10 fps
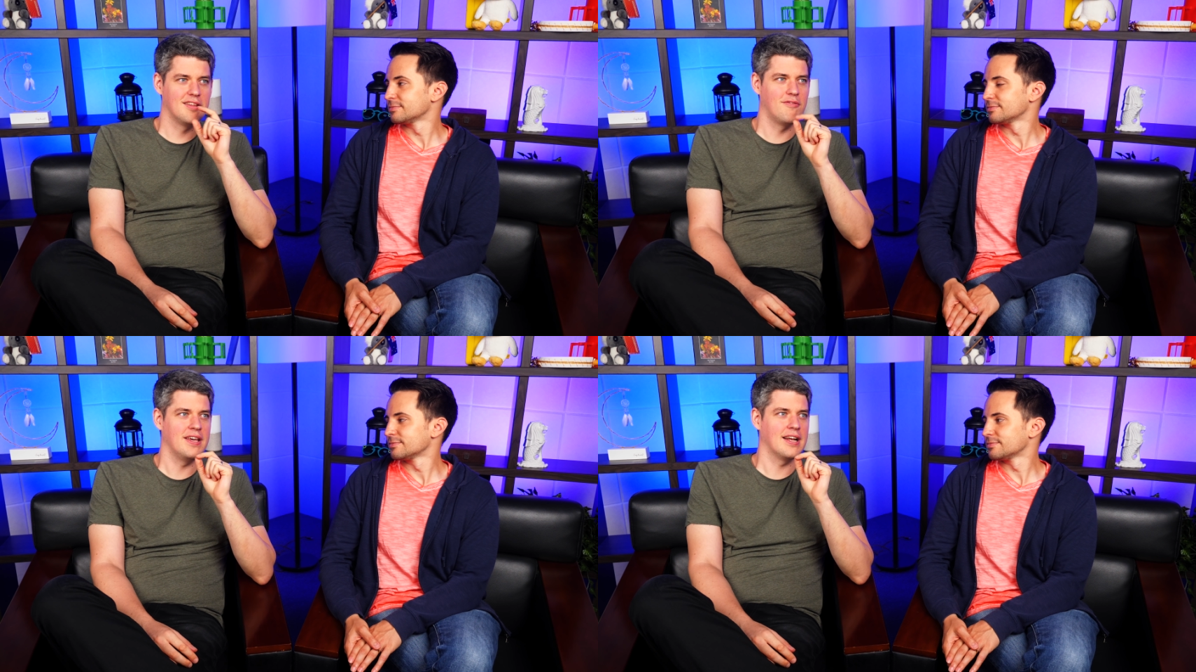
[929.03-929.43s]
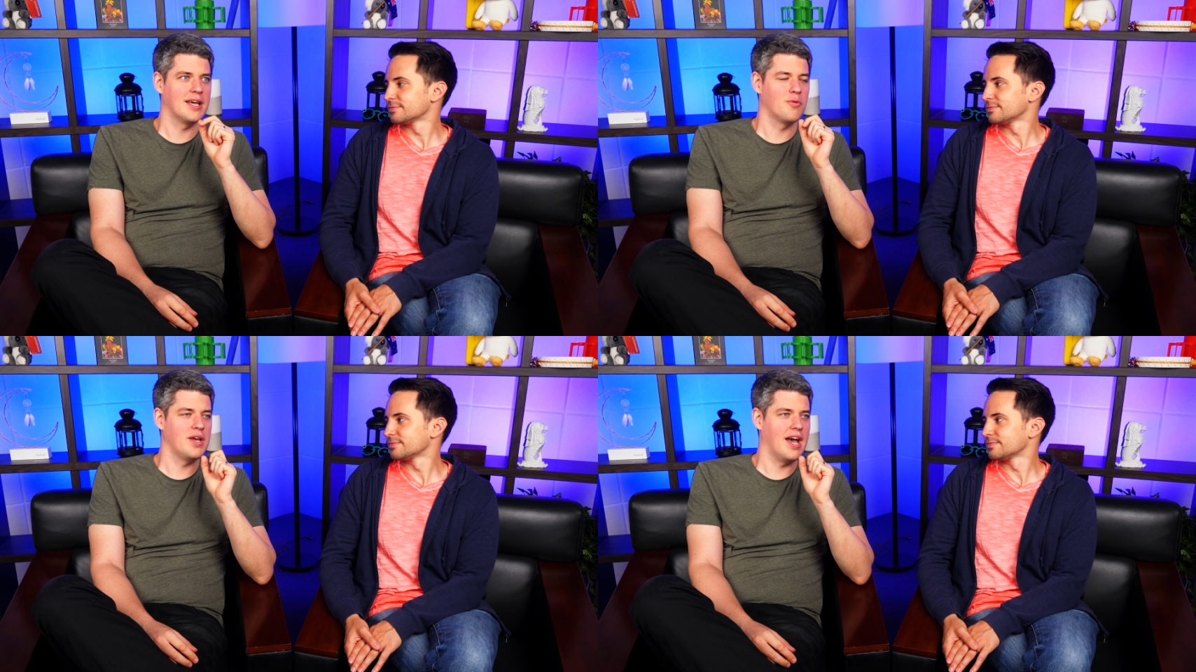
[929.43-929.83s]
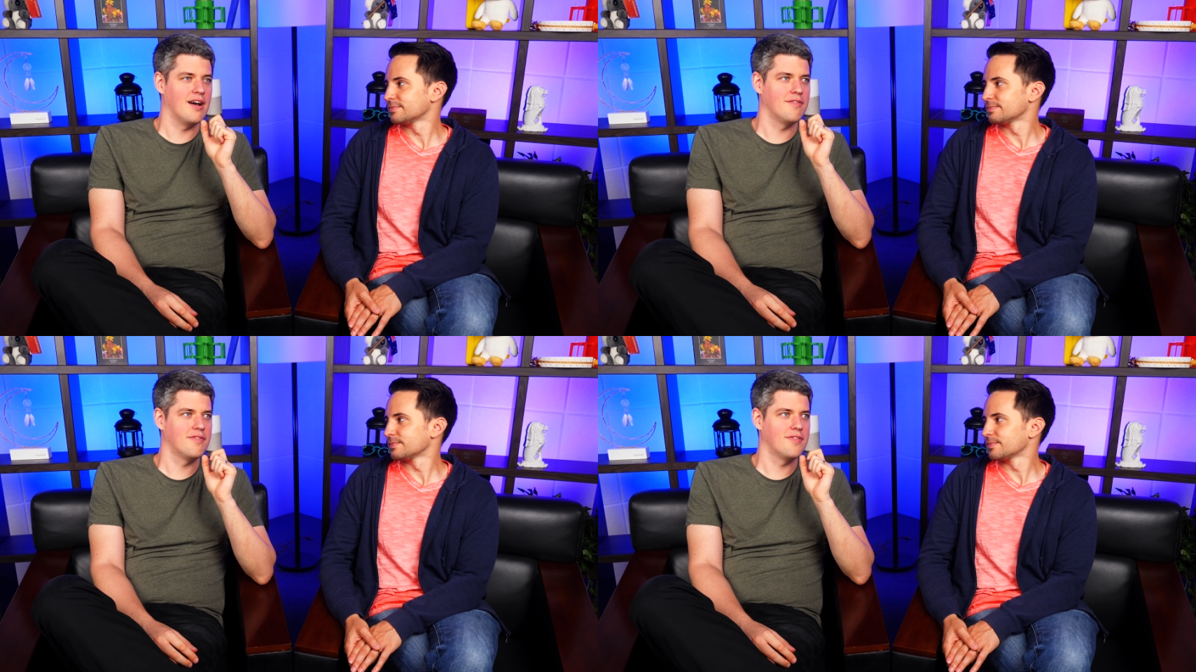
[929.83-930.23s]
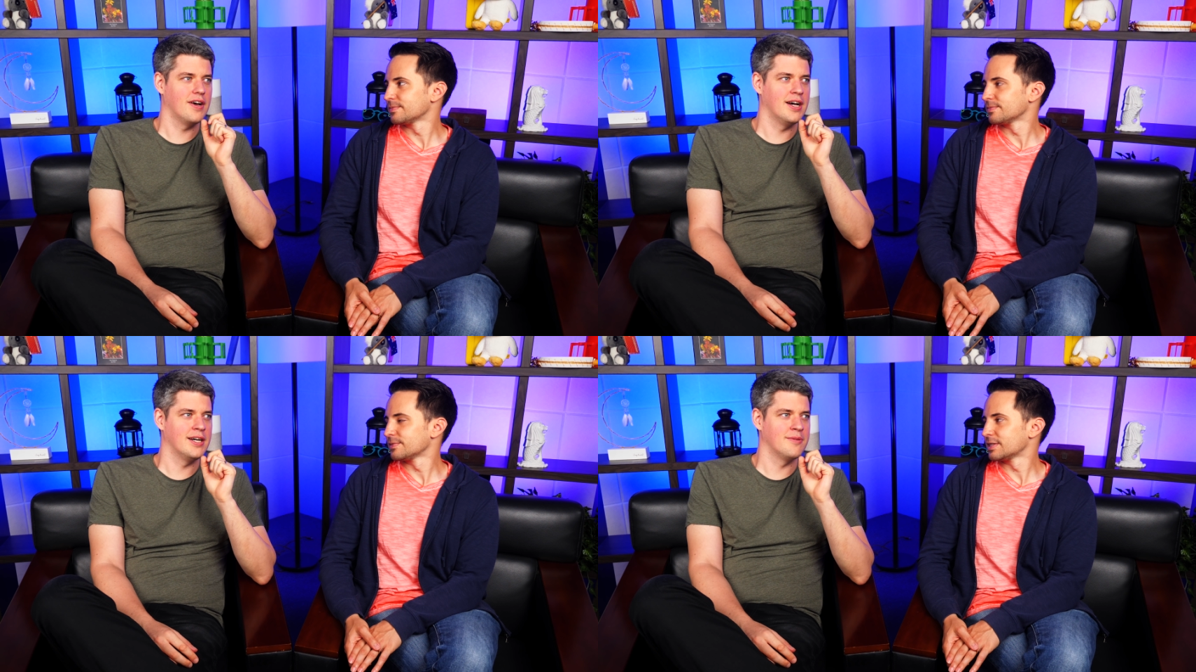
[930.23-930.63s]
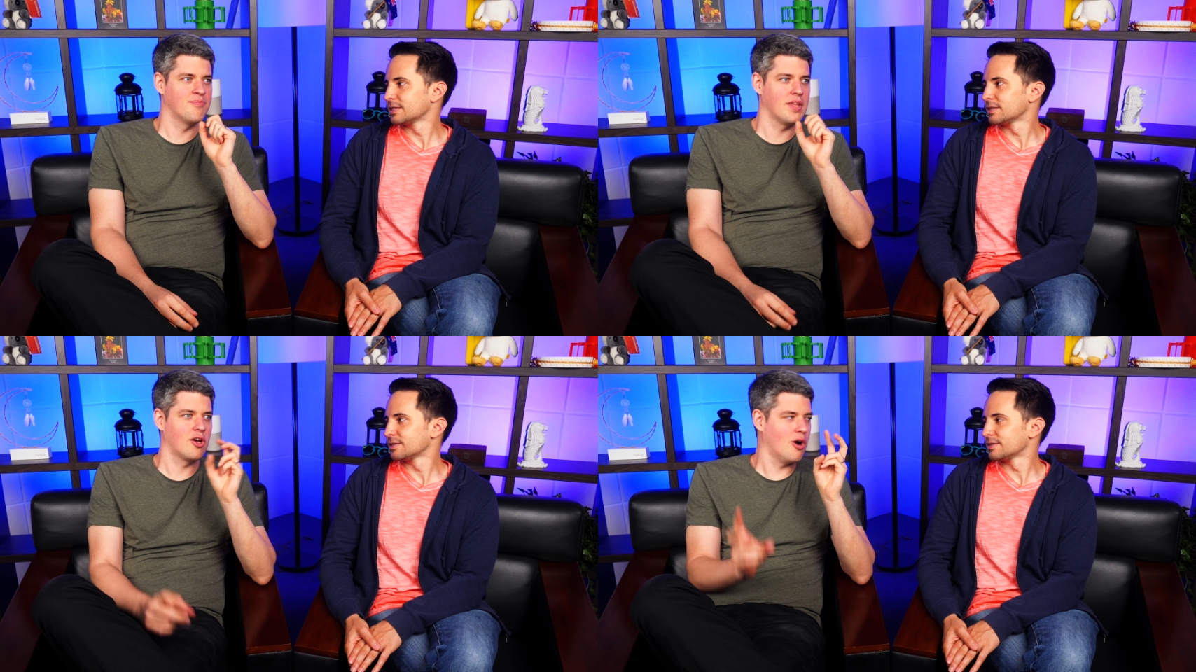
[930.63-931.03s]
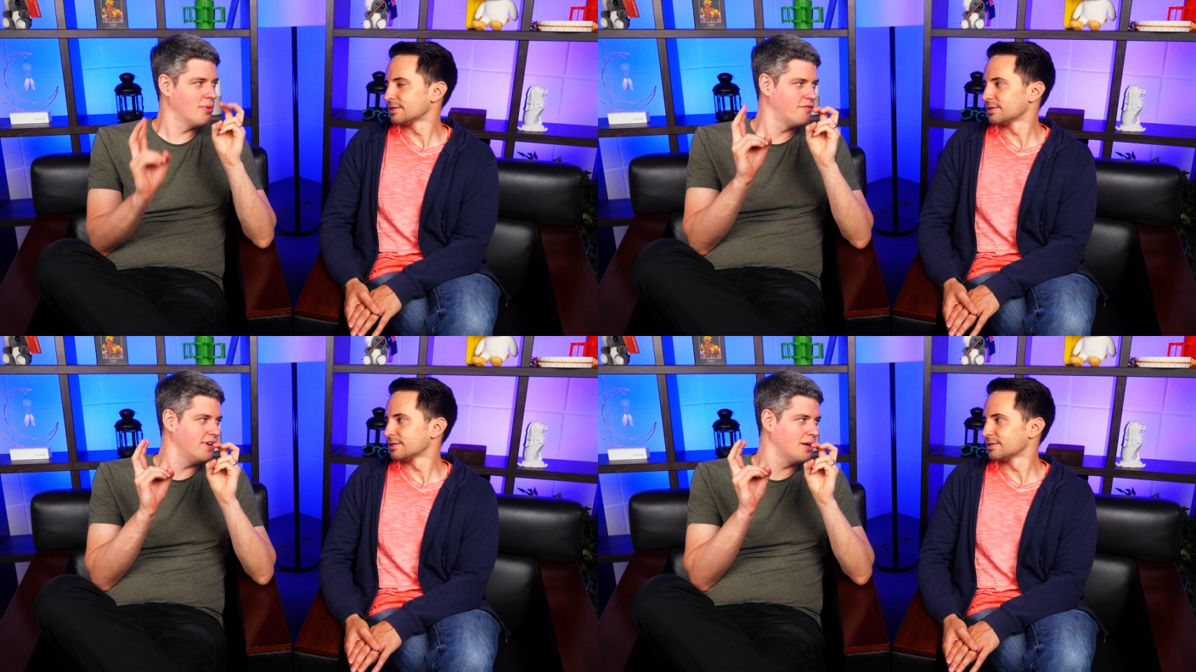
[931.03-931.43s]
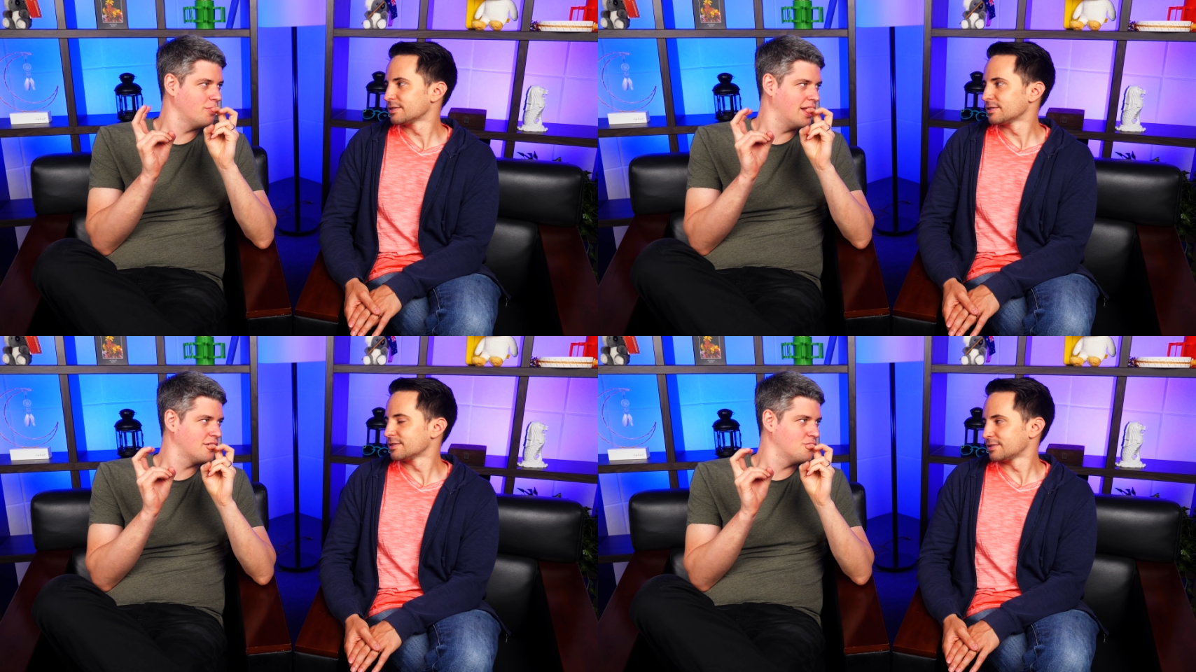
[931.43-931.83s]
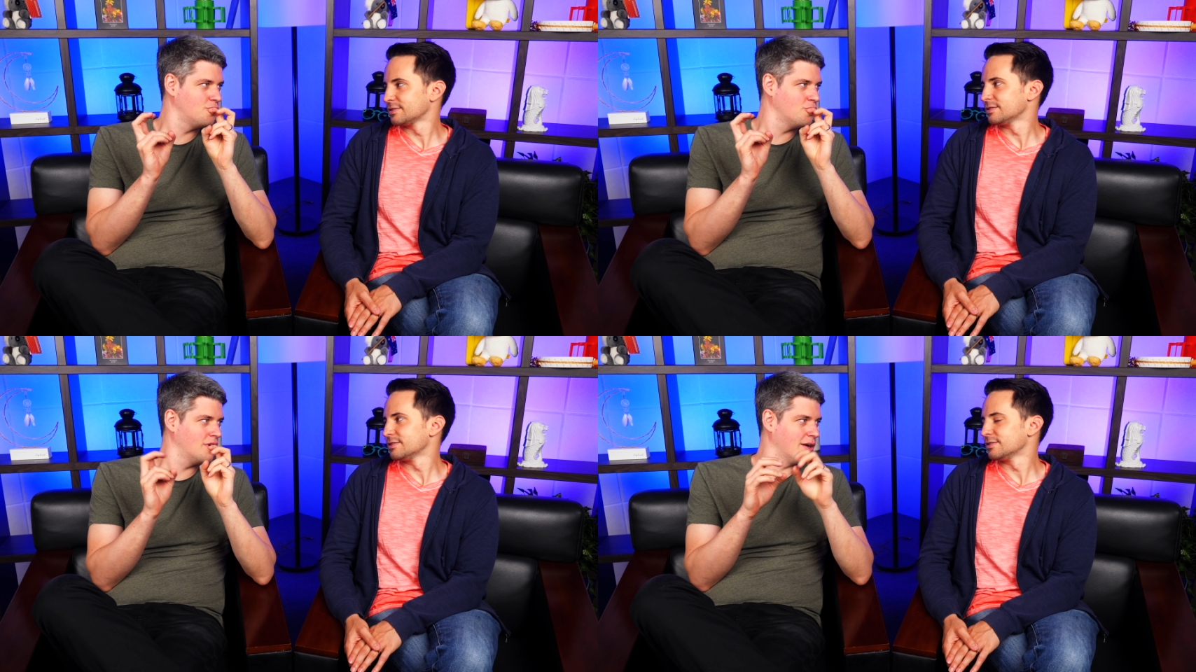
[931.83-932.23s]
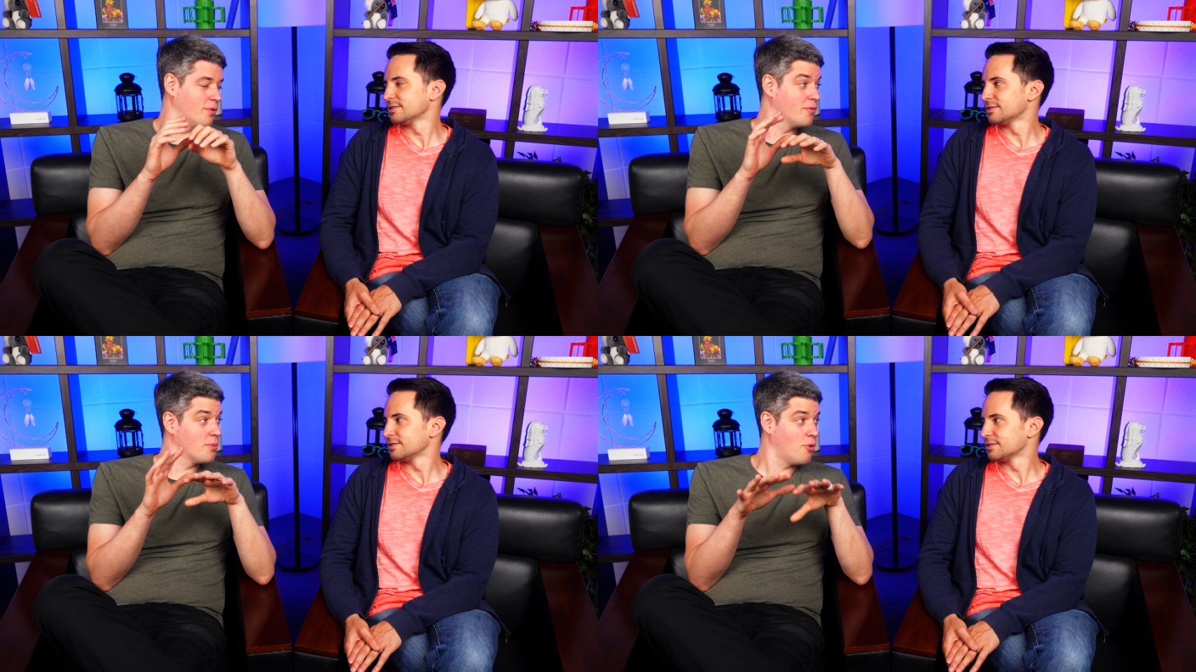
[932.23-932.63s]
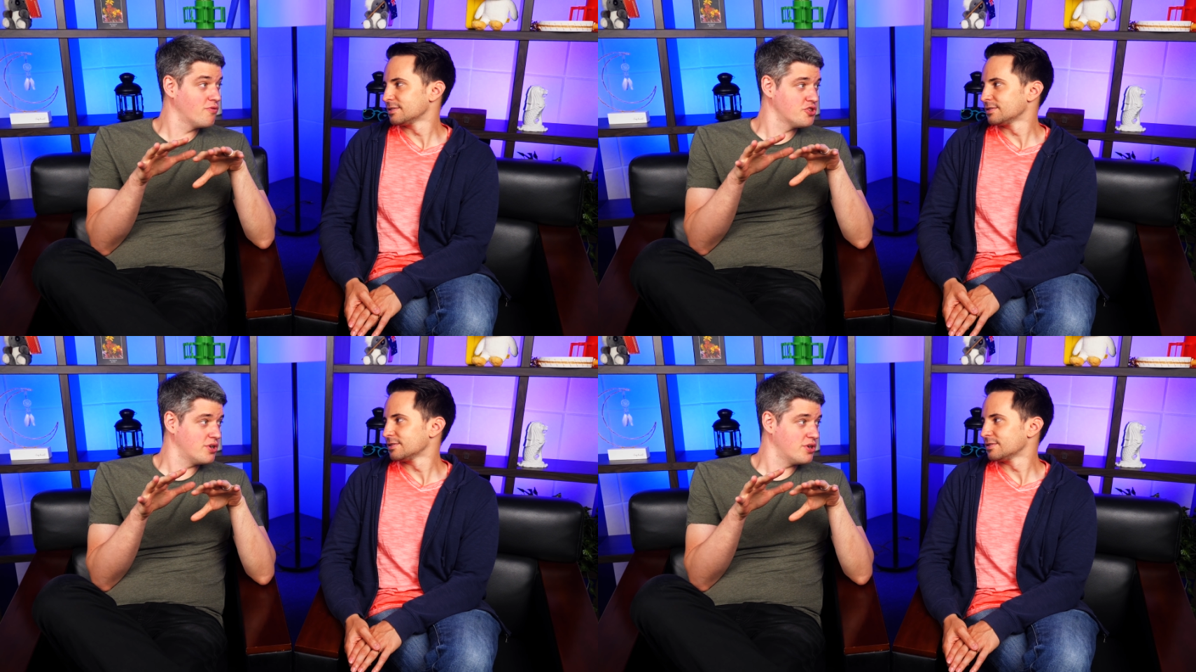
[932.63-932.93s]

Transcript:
Speaker 1: the thing like we have a common thing we like to do like when we're both